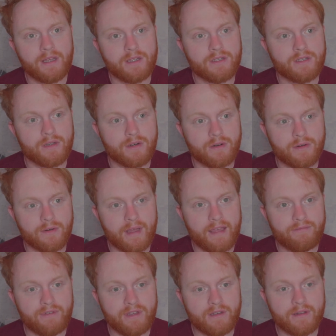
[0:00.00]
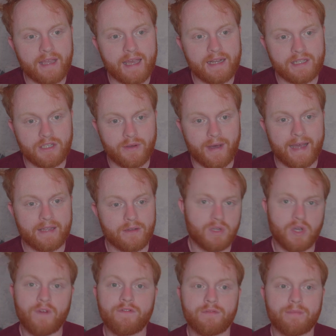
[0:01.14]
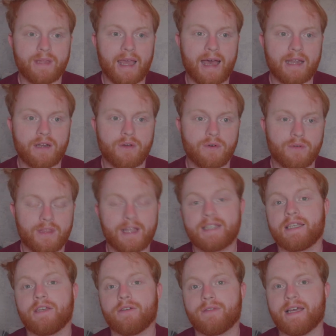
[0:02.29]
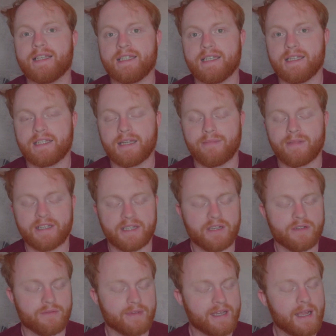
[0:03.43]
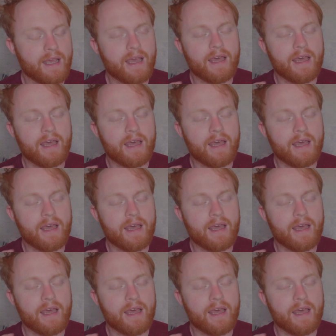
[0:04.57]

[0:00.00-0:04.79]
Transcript: So if we could get it so I could comfortably handhold, let's say your lens needs stabilization, right?